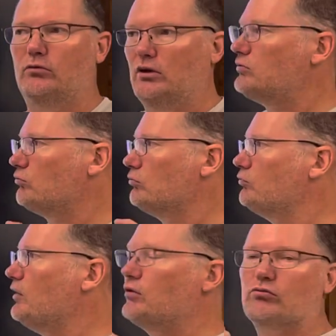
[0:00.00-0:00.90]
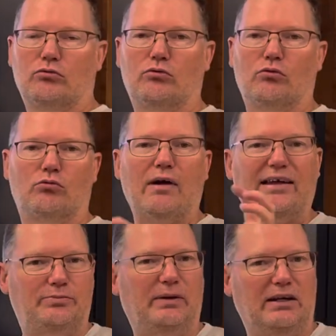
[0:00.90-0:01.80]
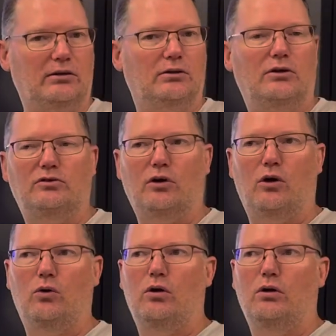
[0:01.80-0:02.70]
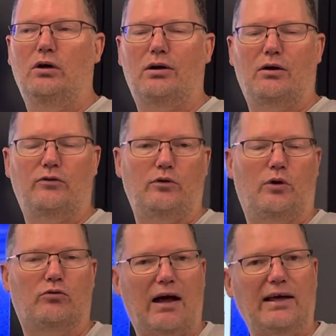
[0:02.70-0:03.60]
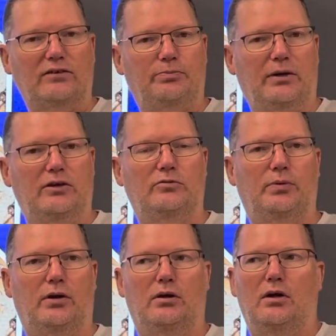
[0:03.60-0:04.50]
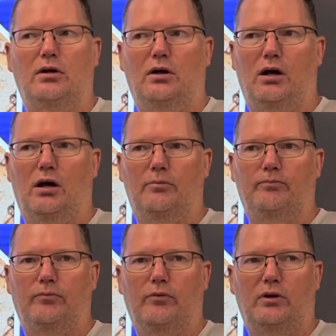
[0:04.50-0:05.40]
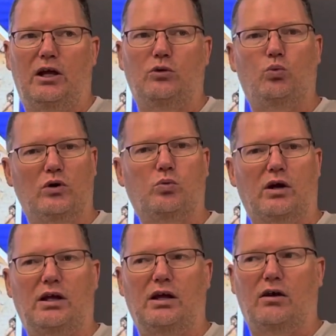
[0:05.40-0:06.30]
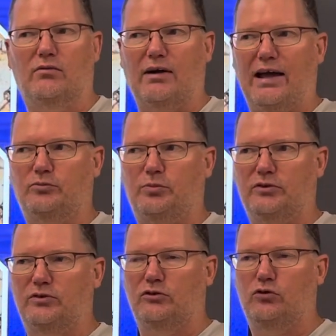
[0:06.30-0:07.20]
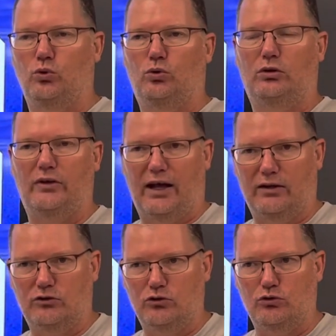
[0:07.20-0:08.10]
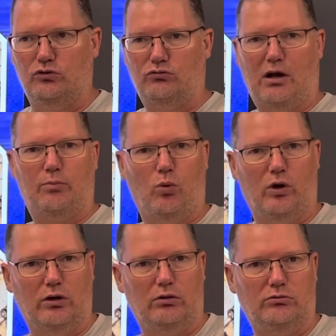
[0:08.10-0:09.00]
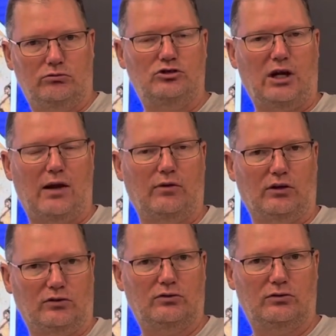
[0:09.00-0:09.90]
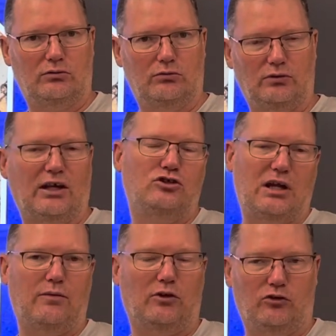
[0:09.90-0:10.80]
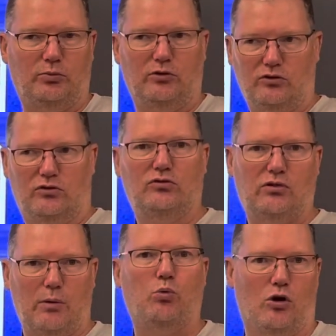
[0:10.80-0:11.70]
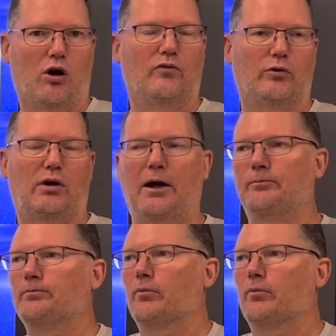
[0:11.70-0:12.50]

it's very raspy. So I don't know if you know what a rasp is, but um, in woodworking, a rasp is a tool that you scrape wood shavings, well not shavings, but scrape wood off, okay?